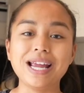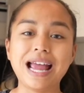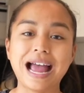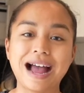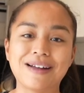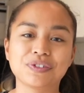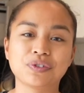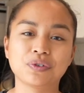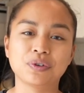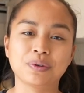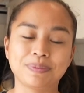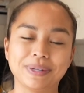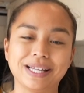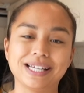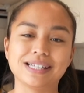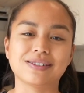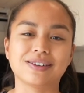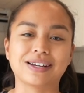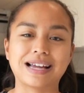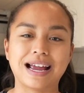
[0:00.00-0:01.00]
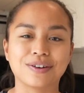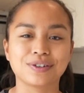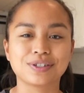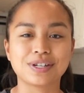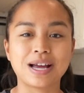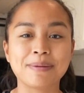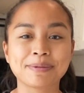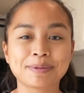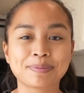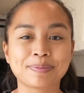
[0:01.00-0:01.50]
have to replace our
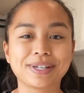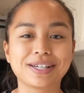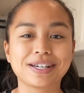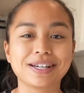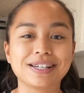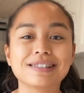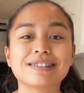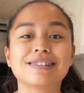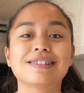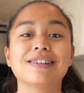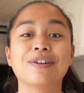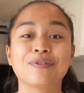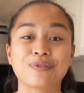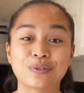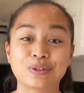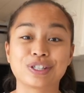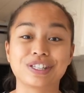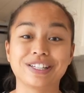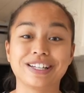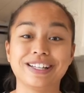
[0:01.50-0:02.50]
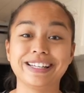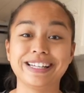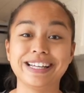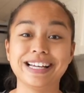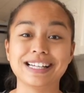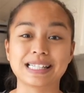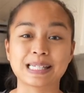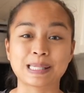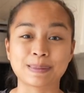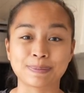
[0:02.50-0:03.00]
countertops because unfortunately
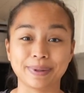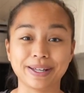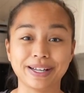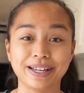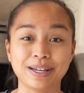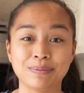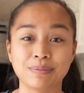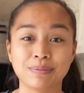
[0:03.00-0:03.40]
it's split in